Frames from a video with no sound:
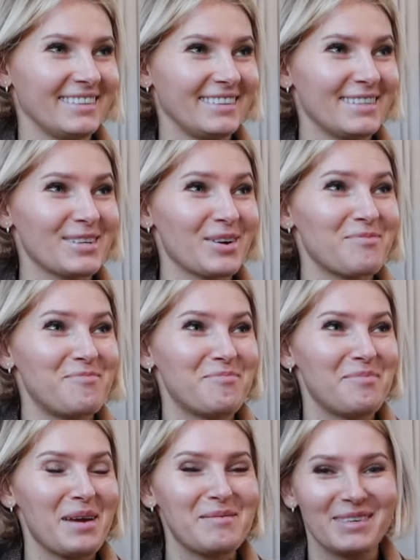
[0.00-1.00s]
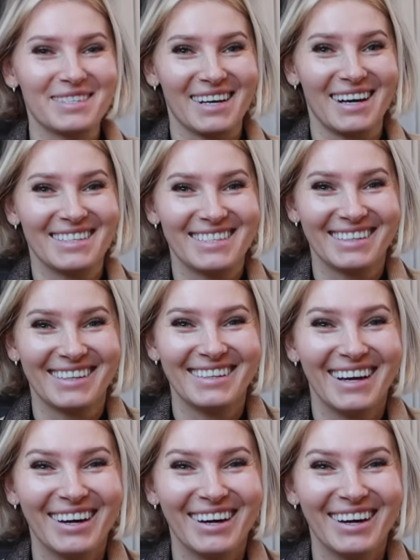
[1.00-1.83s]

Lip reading: These are baby size. I did